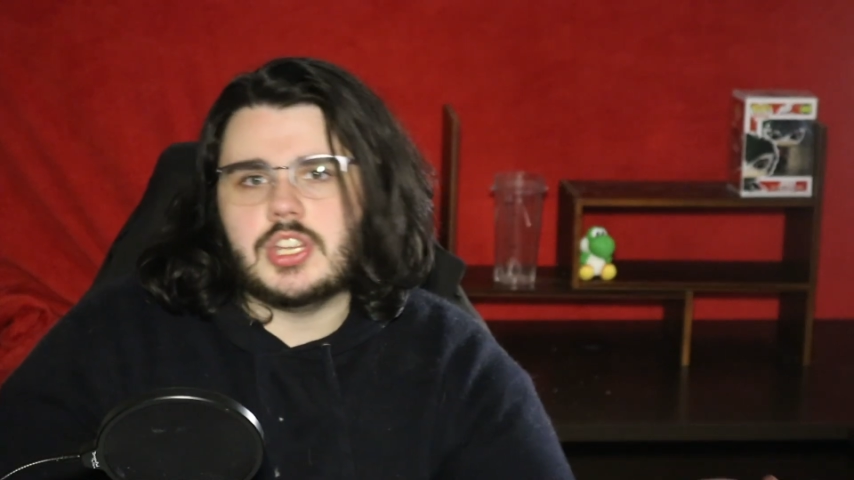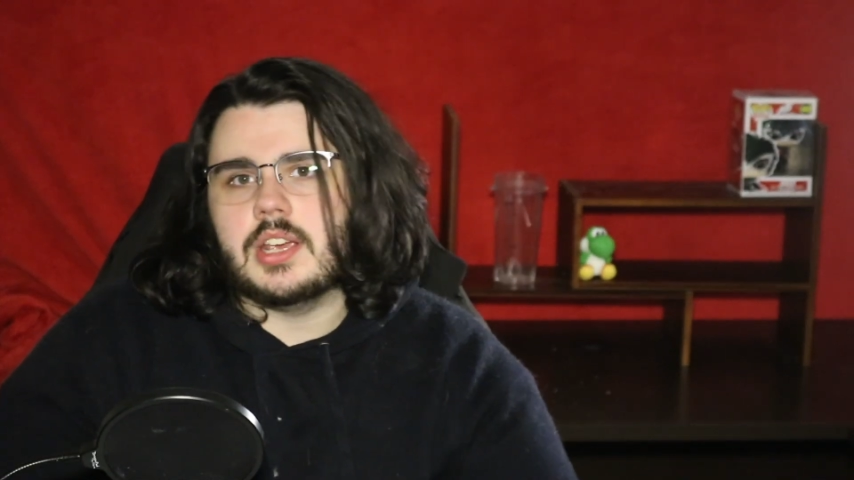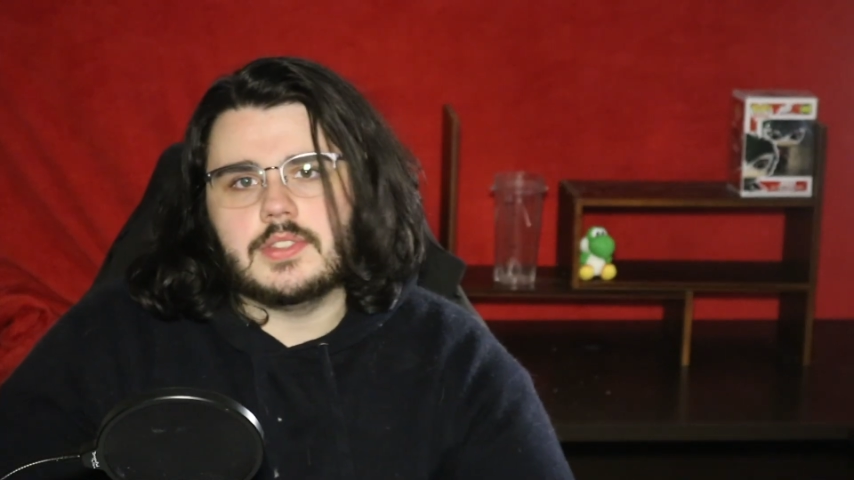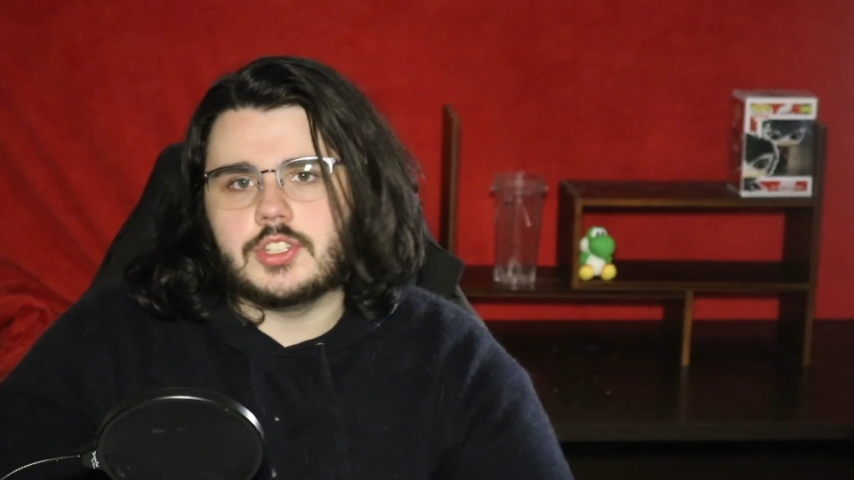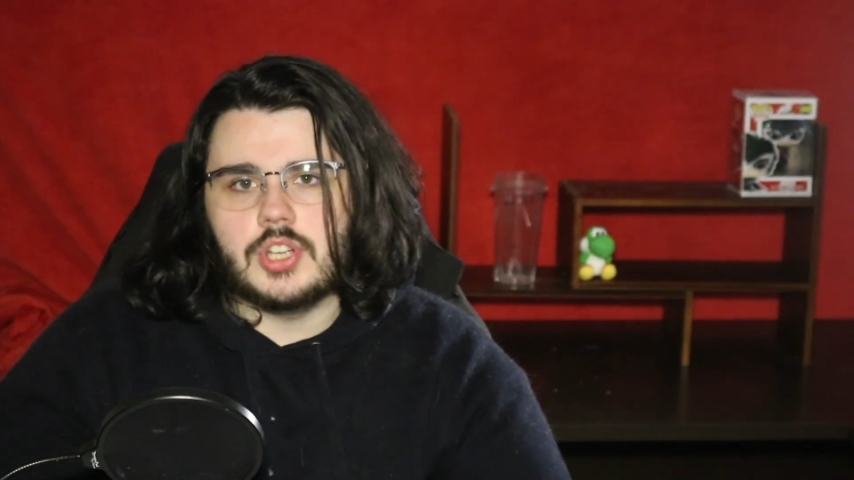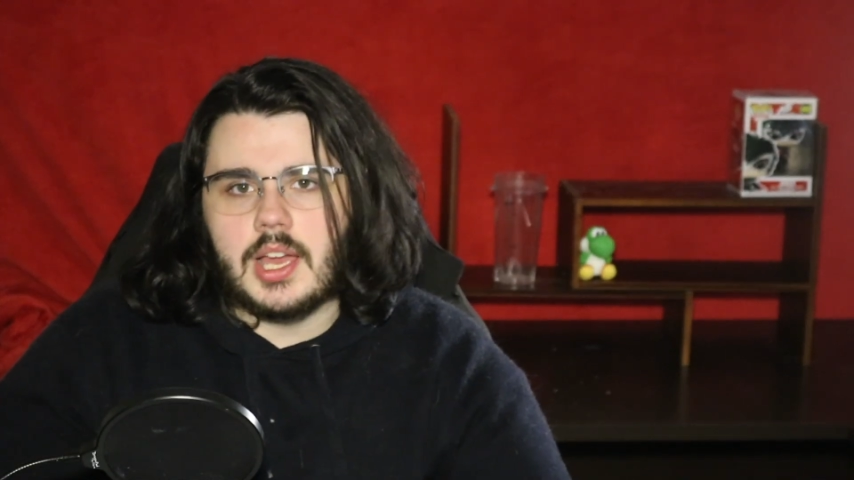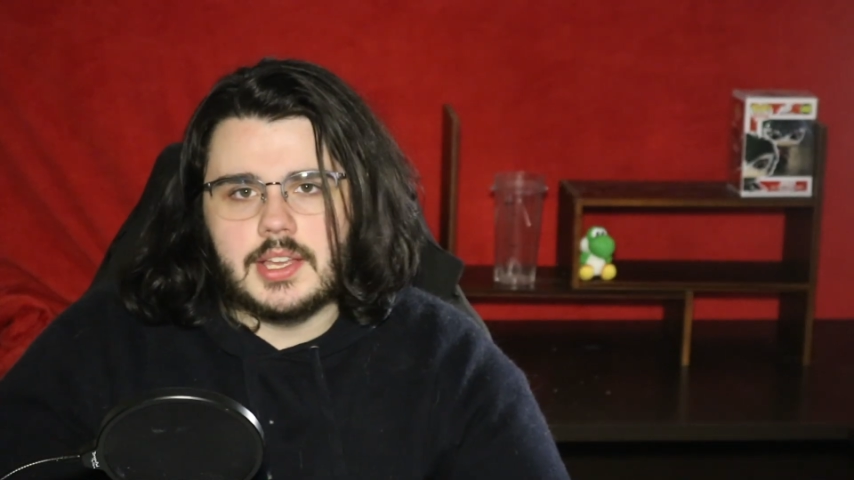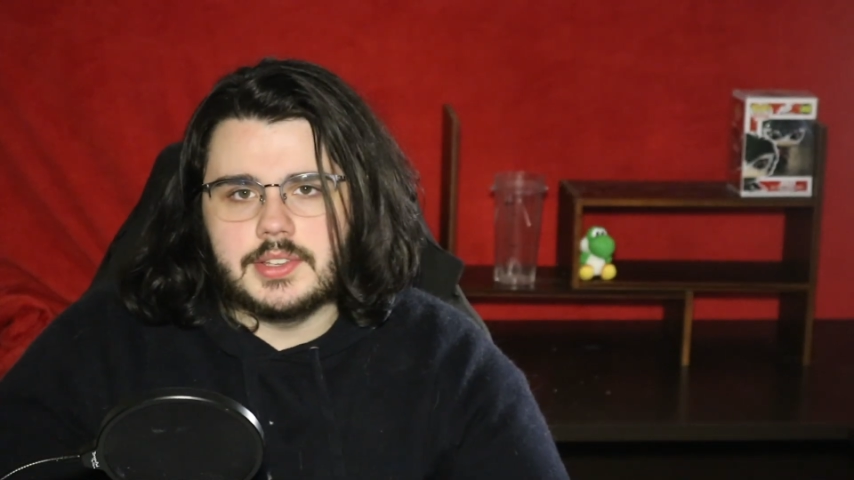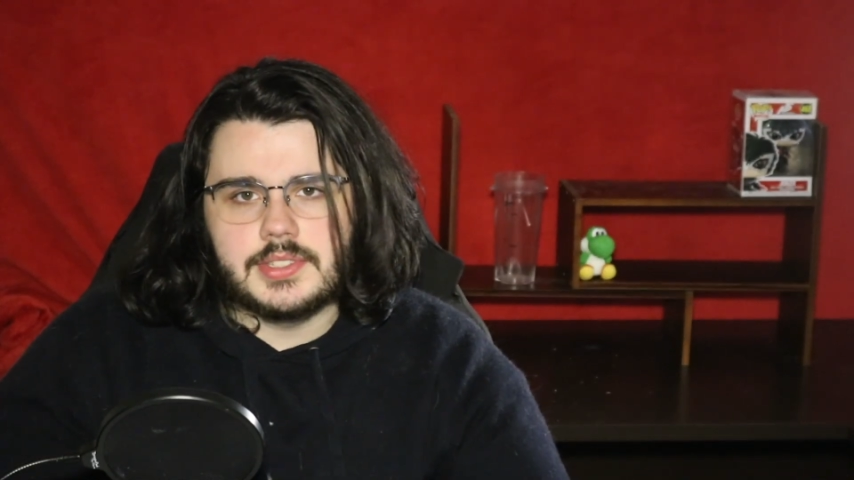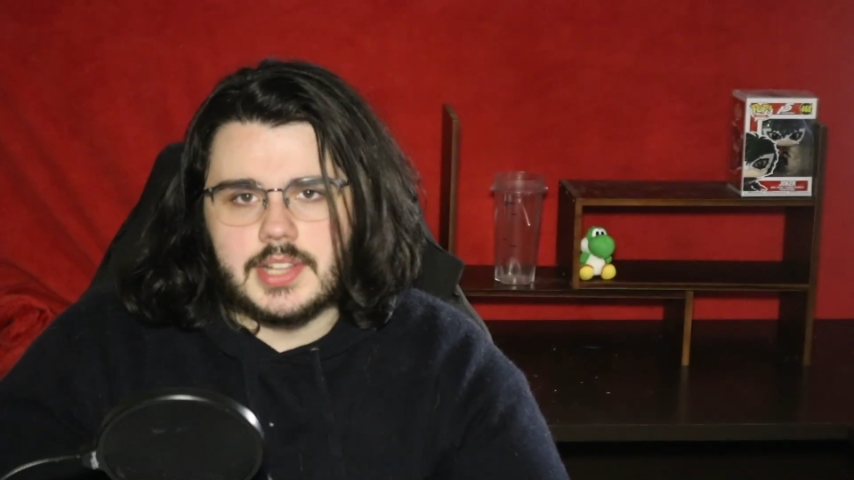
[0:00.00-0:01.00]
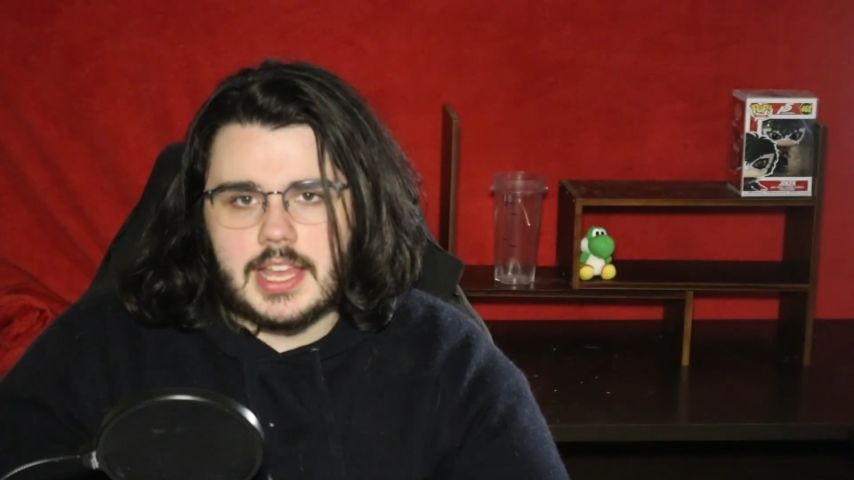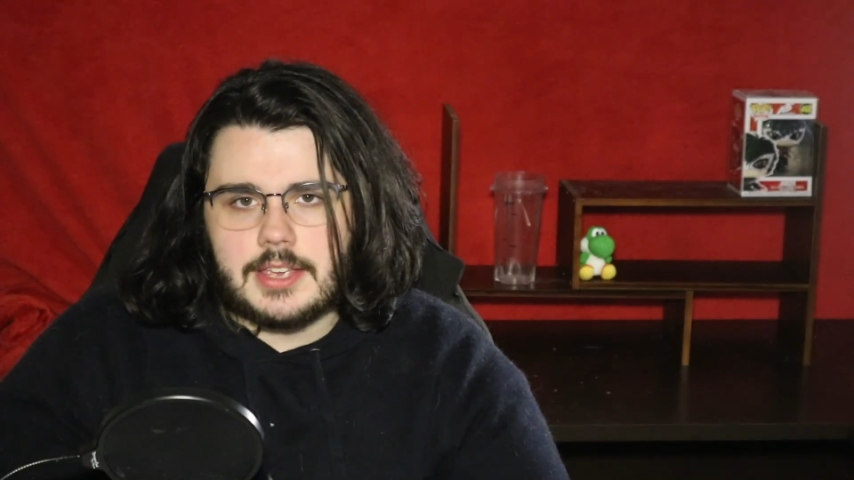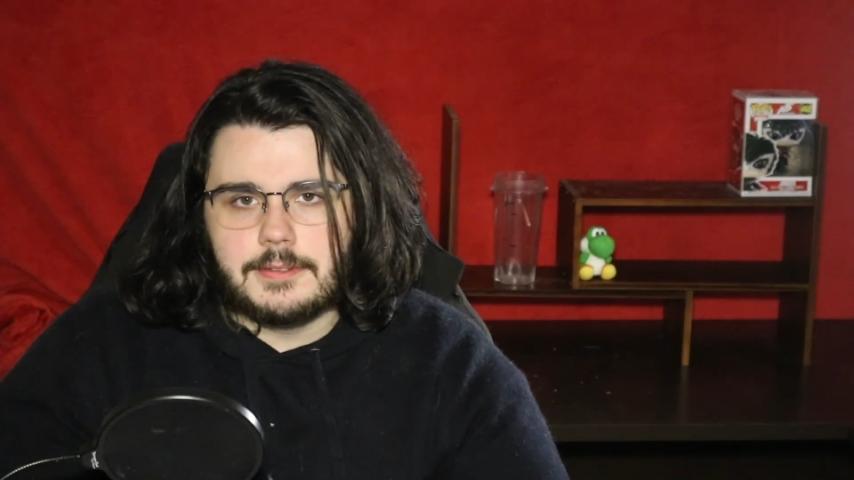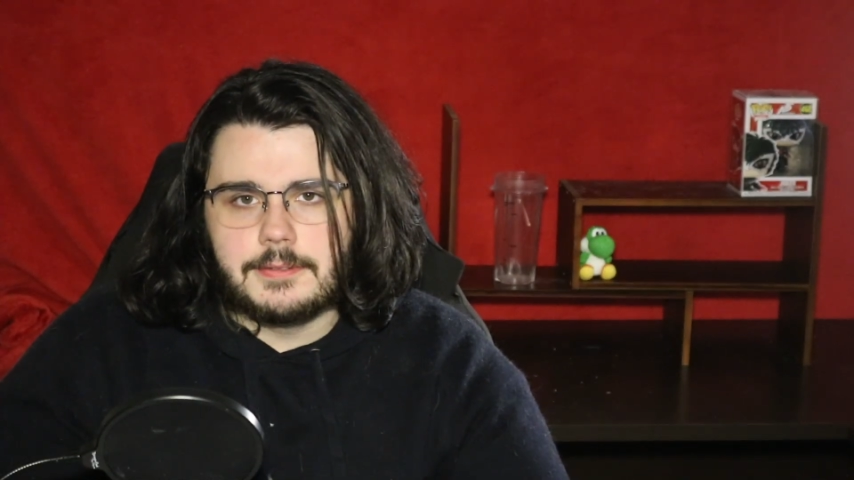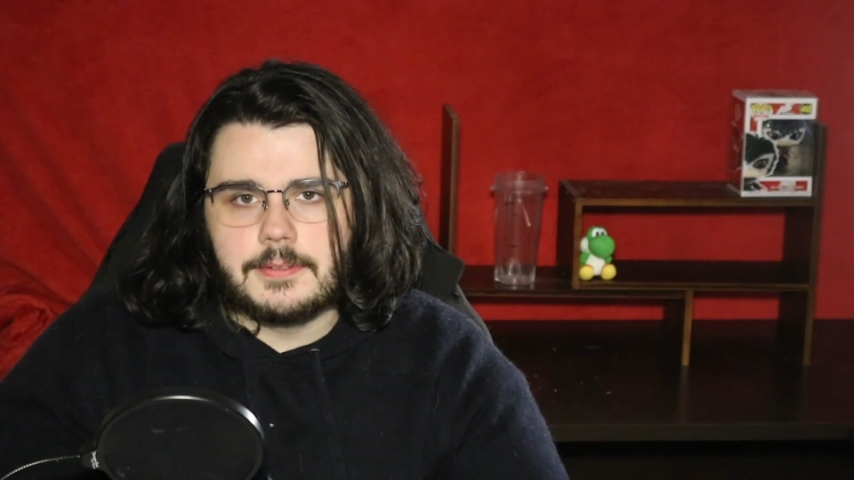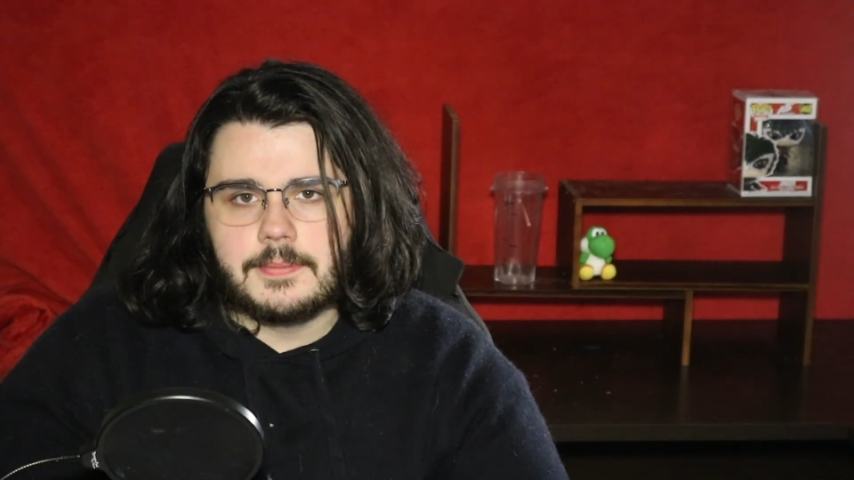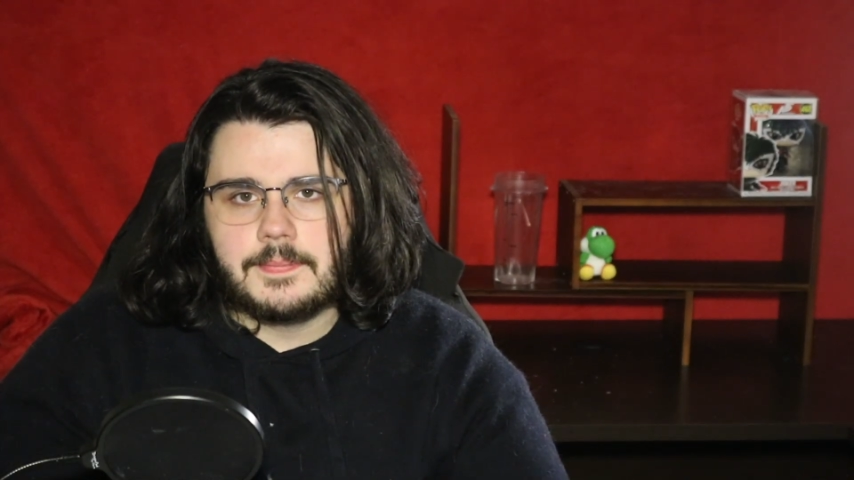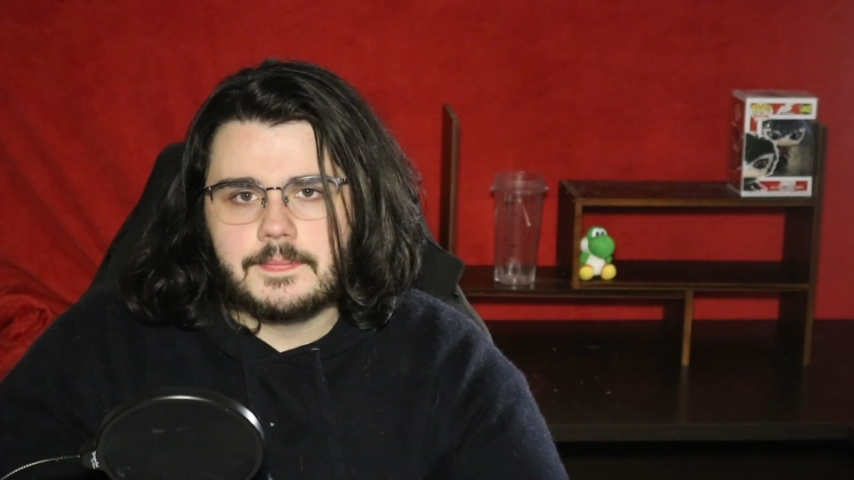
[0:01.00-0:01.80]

share the child's life.